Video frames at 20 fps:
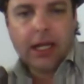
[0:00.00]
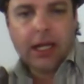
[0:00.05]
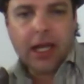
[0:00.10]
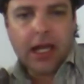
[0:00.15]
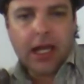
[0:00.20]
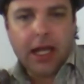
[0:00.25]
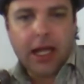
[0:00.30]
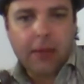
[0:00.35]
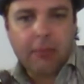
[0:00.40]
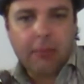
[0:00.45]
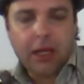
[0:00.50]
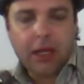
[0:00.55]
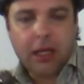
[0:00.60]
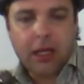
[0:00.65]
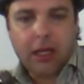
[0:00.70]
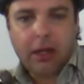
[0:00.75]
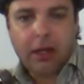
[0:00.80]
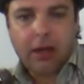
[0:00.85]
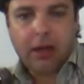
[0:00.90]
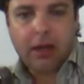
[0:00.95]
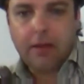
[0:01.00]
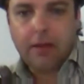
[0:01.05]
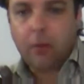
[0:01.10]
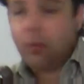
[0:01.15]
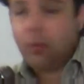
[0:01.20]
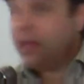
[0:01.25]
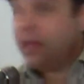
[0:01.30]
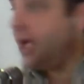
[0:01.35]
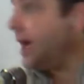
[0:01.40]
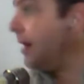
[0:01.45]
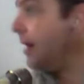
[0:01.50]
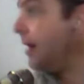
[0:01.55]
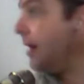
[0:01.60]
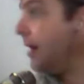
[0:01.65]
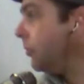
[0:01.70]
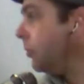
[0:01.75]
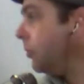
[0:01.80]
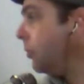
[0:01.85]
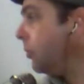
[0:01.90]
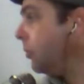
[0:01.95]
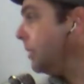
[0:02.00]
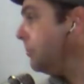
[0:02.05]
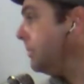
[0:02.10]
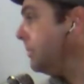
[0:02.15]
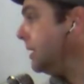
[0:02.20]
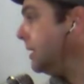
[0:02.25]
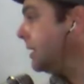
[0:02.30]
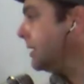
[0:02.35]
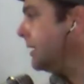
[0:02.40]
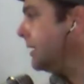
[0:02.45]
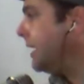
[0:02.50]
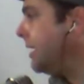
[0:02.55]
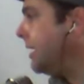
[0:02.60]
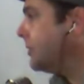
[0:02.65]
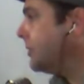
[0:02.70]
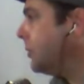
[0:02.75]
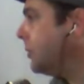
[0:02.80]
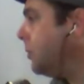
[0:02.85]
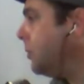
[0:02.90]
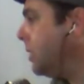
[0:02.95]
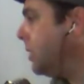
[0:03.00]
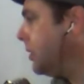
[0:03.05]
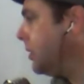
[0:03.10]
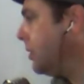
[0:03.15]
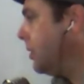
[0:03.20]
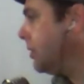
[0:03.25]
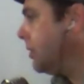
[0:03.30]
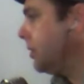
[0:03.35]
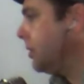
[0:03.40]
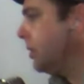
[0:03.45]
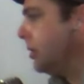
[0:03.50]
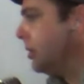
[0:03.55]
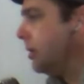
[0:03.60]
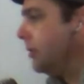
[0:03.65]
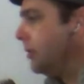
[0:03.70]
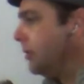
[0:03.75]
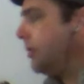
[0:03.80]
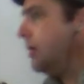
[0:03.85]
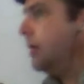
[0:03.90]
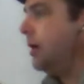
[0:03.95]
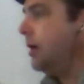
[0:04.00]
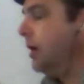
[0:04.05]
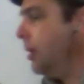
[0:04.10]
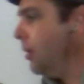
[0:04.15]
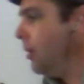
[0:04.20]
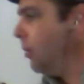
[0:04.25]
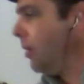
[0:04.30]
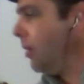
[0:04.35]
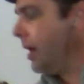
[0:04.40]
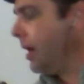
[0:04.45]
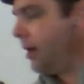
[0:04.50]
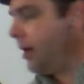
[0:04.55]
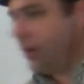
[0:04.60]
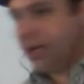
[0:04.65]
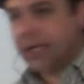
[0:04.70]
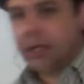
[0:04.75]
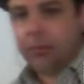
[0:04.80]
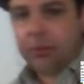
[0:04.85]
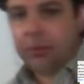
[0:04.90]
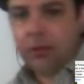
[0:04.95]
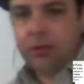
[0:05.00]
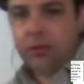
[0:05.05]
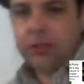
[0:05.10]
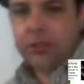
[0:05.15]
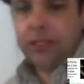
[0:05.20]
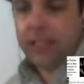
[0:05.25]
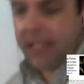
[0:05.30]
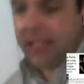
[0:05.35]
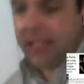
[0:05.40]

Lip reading: that we have 1 minute left. What on earth? Why do I keep losing